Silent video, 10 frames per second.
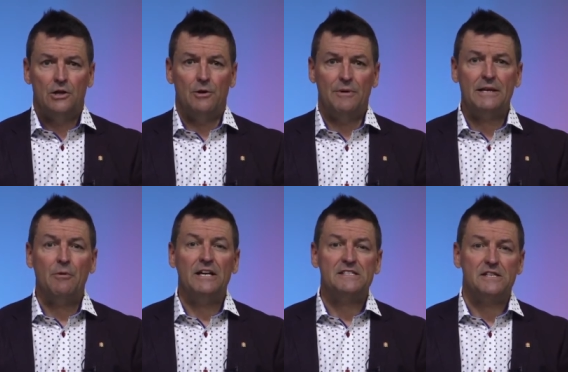The
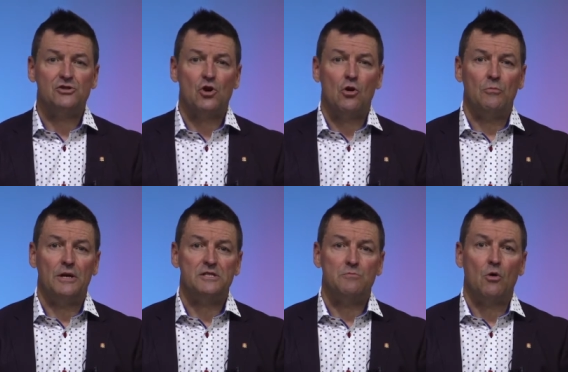metabolic syndrome
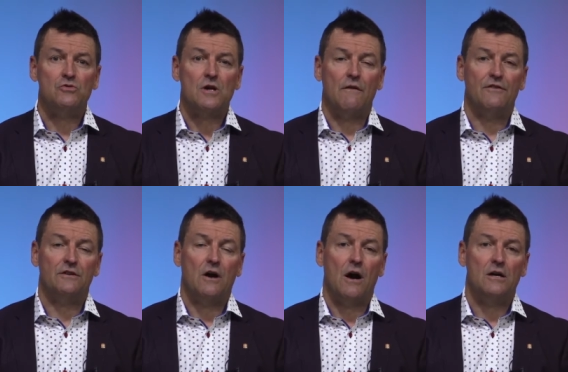is most
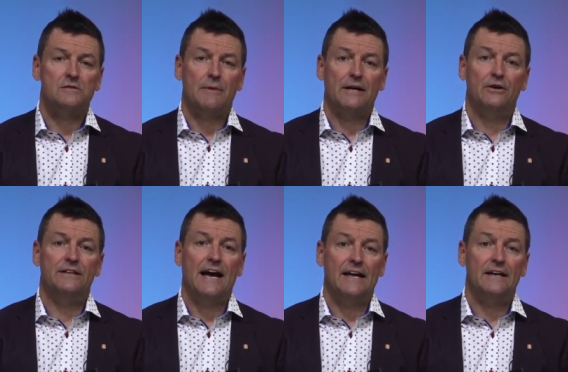often caused by a
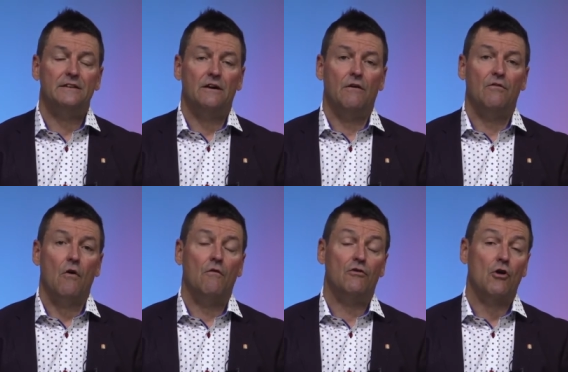diet of
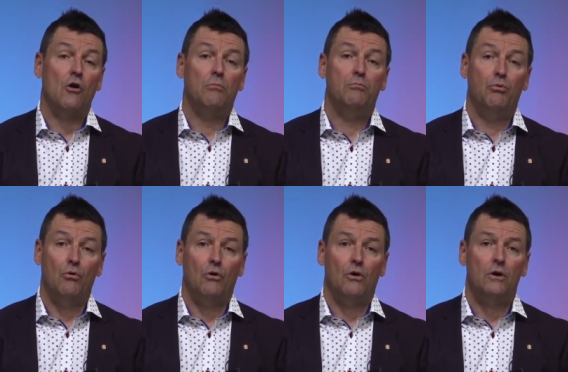overall
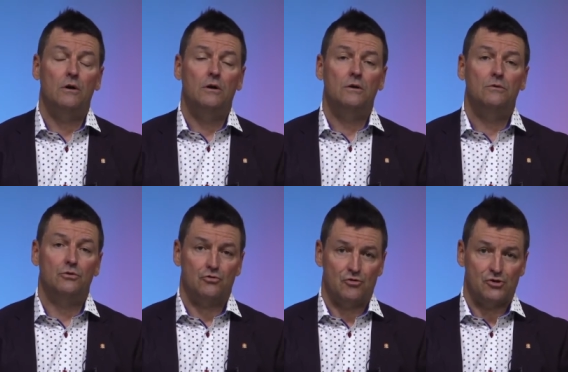poor
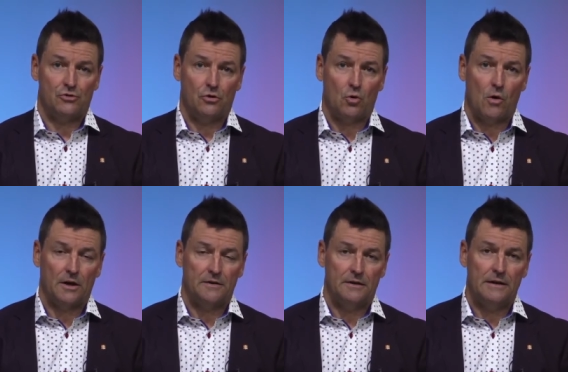nutritional
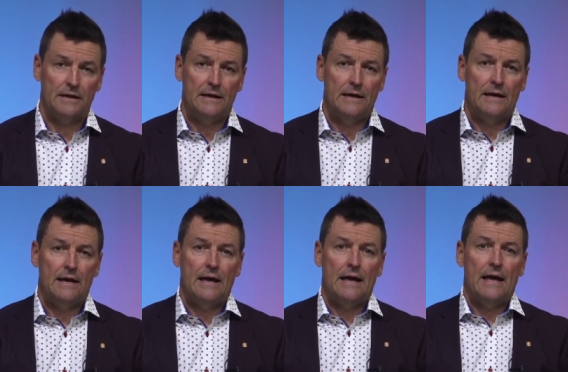quality
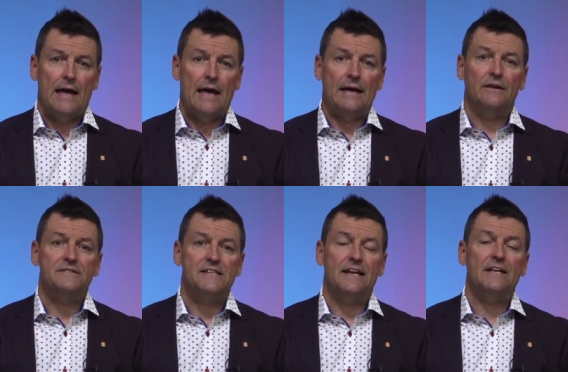and a
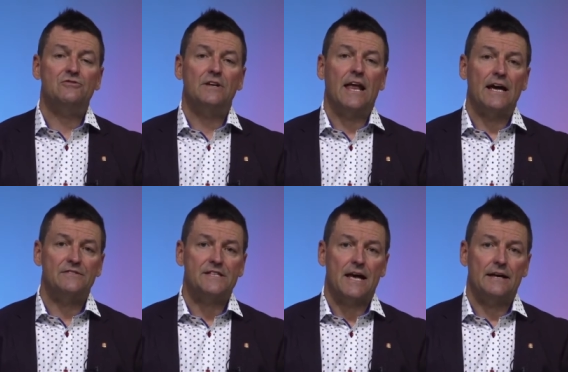sedentary
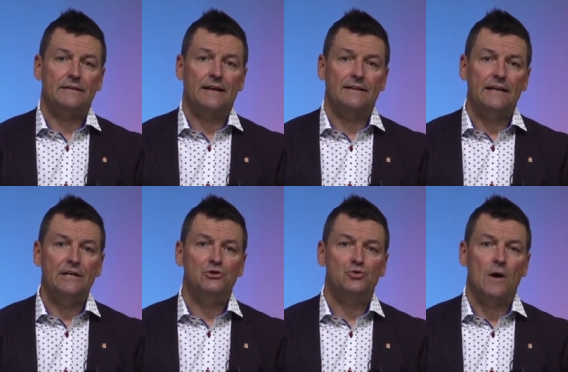lifestyle that
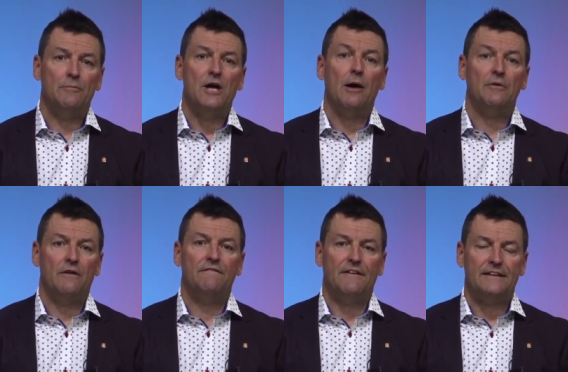lead to
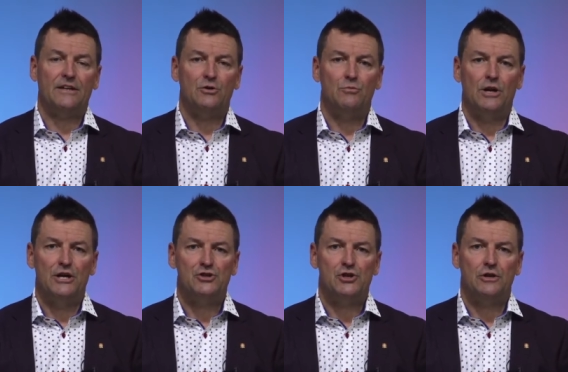abdominal fat
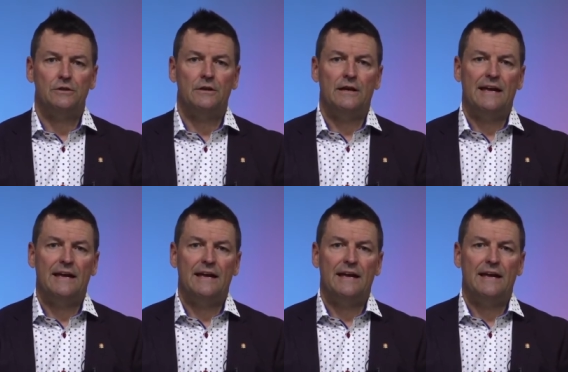accumulation